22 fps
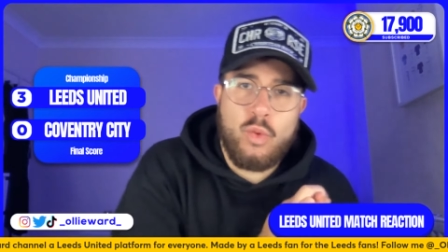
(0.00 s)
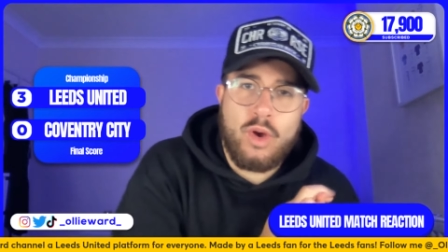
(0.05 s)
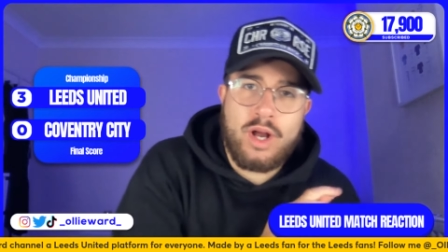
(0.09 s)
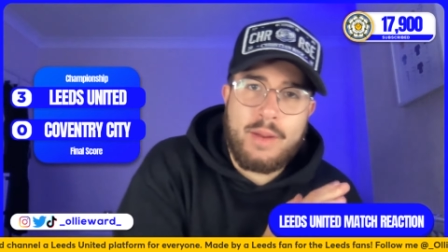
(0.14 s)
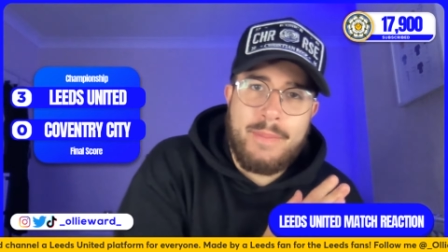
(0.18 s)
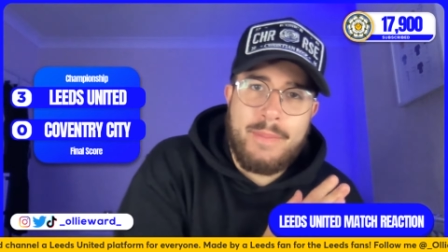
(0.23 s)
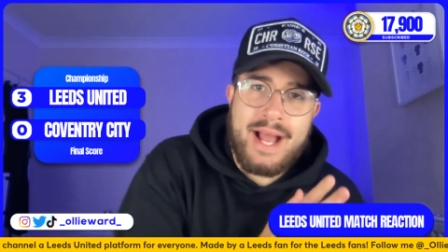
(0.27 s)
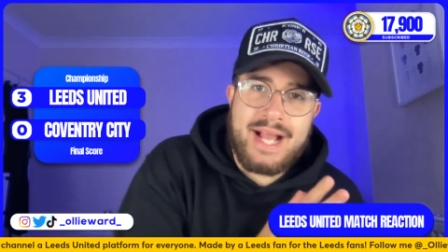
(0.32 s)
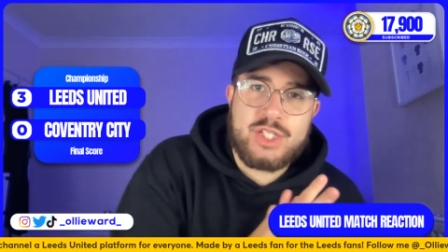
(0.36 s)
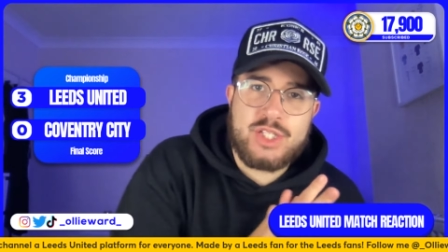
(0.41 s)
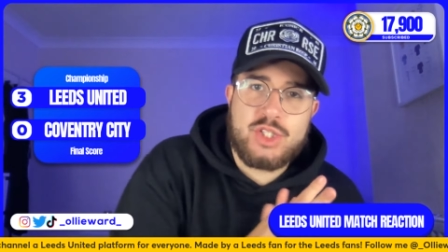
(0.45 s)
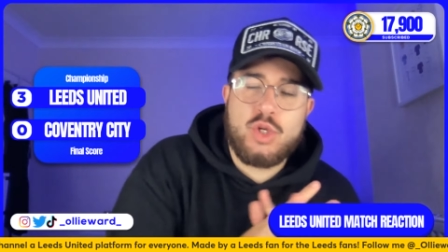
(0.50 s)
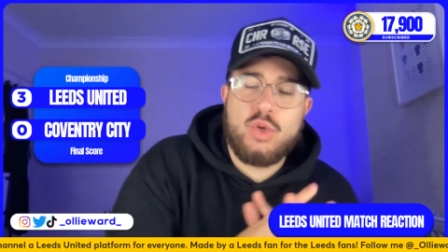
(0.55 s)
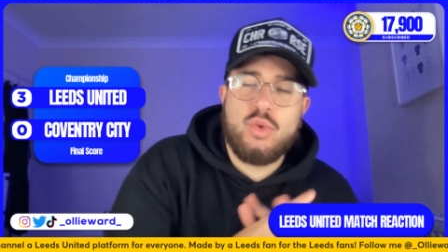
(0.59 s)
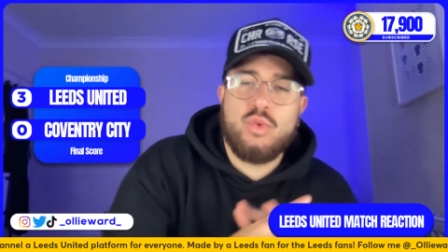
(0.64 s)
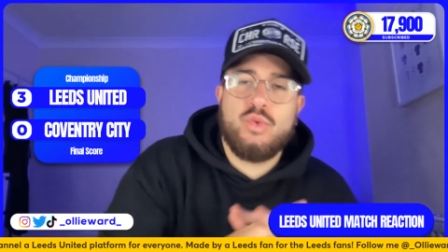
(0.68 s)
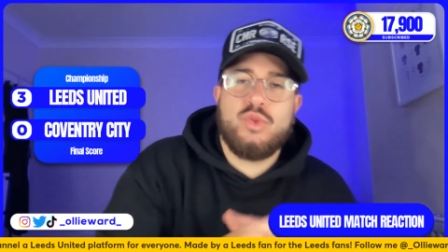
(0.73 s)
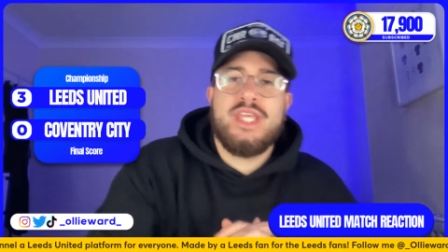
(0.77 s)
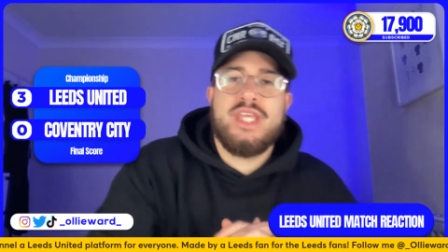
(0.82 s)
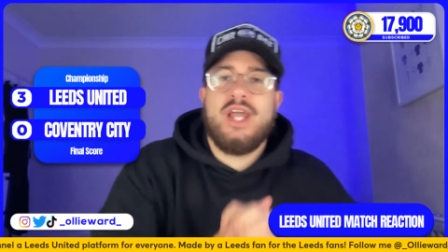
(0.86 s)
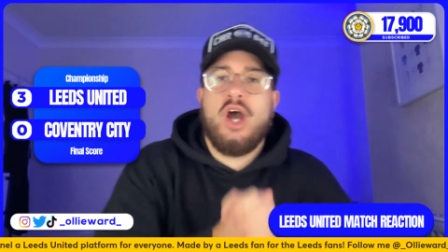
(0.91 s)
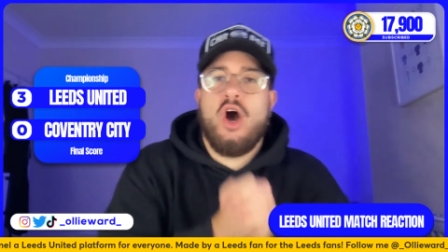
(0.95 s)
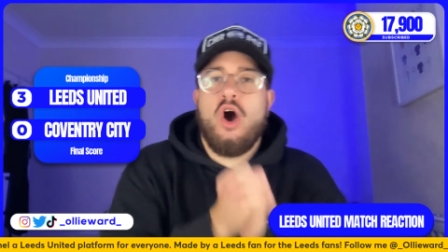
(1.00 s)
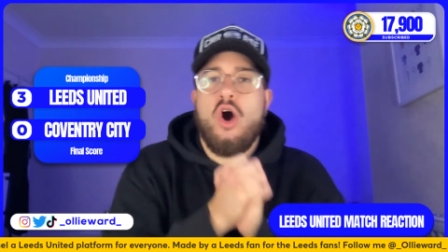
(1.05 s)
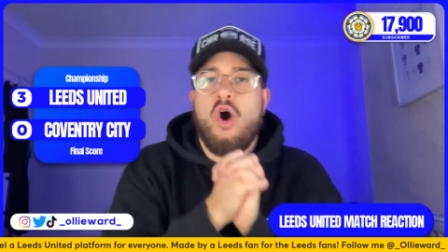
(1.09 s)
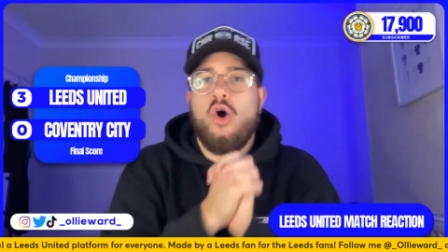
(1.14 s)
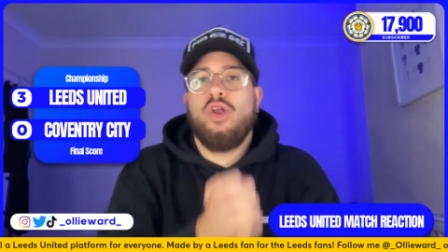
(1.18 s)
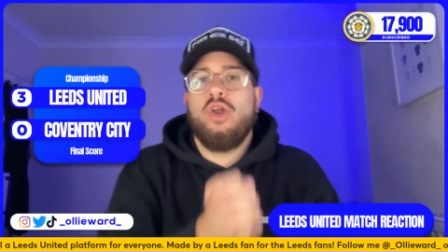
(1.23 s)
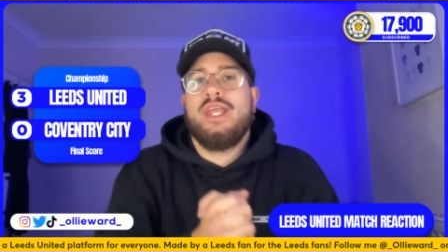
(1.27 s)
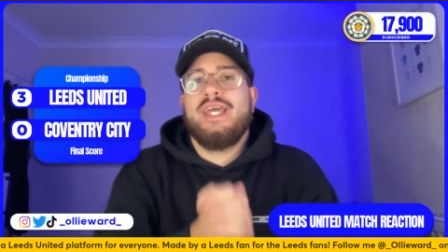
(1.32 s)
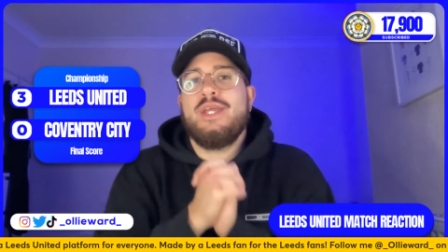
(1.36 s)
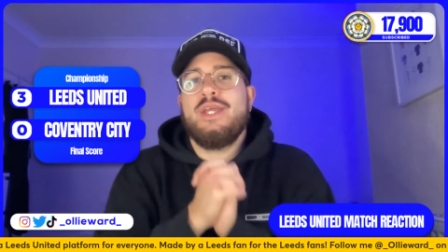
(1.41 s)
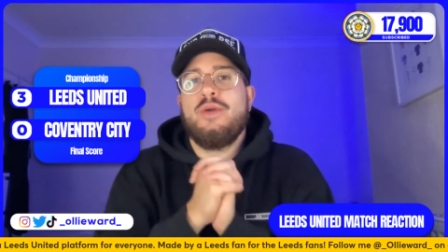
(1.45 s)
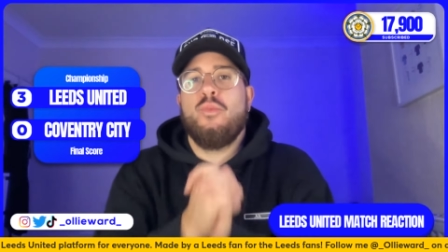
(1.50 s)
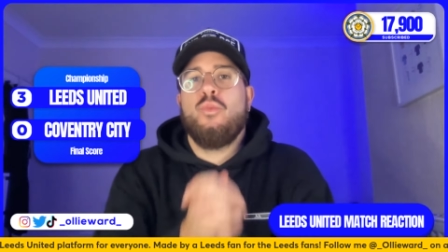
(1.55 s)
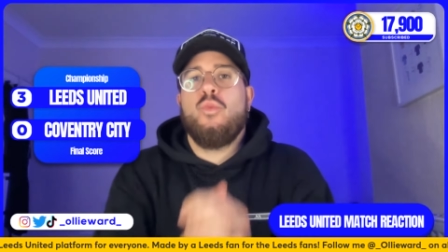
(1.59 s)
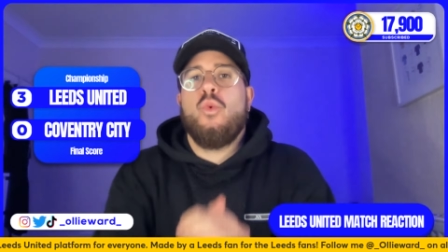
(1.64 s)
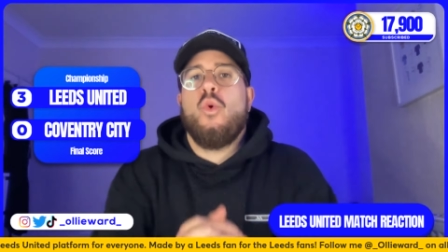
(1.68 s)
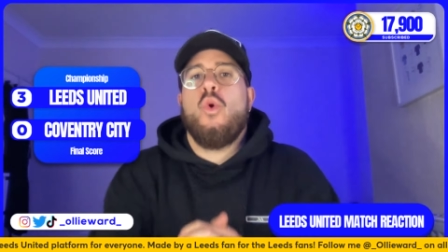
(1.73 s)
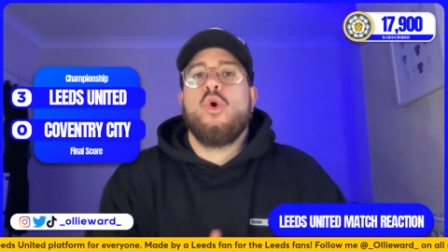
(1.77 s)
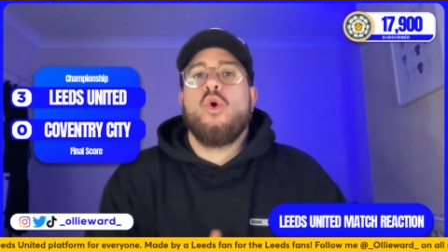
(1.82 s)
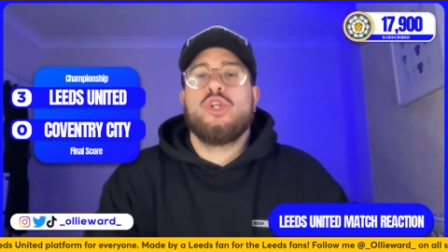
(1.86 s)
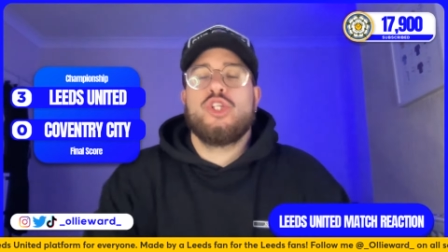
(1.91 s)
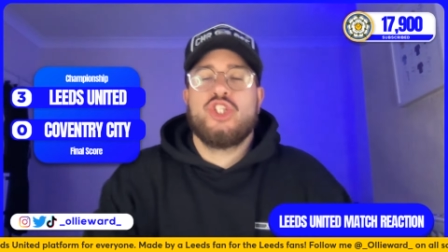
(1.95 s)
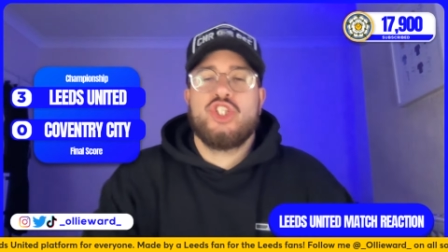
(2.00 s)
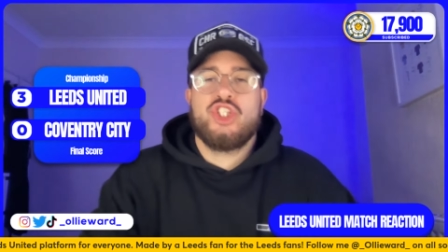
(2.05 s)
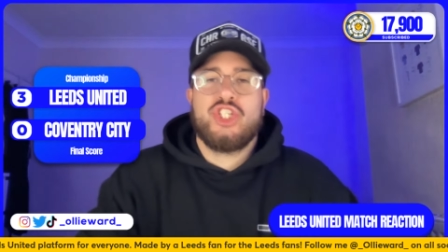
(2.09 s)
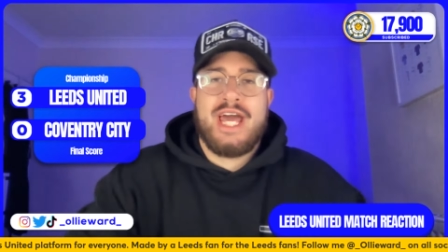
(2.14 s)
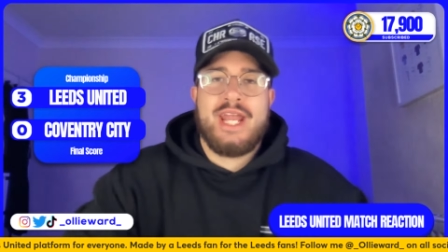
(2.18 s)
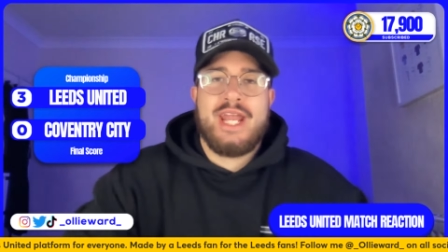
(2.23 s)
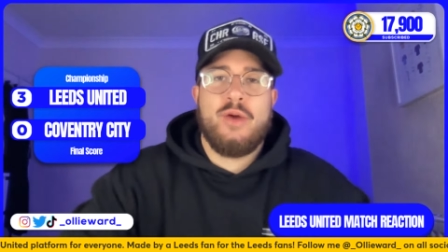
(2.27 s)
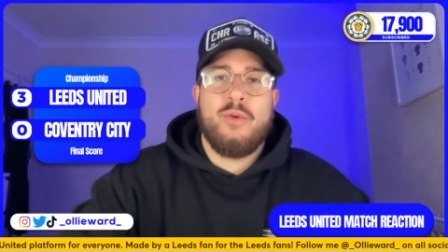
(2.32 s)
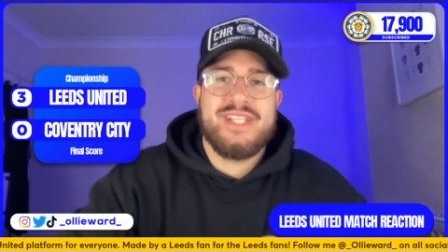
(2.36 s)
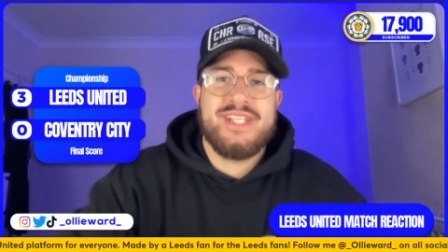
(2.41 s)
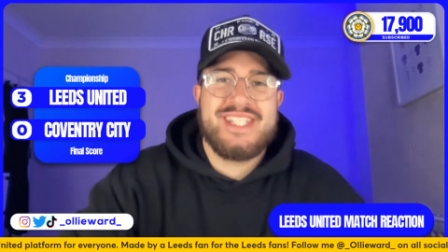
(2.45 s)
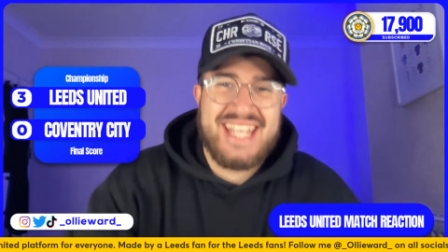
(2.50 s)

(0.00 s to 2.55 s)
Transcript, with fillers: Welcome back to the Ollie Ward channel.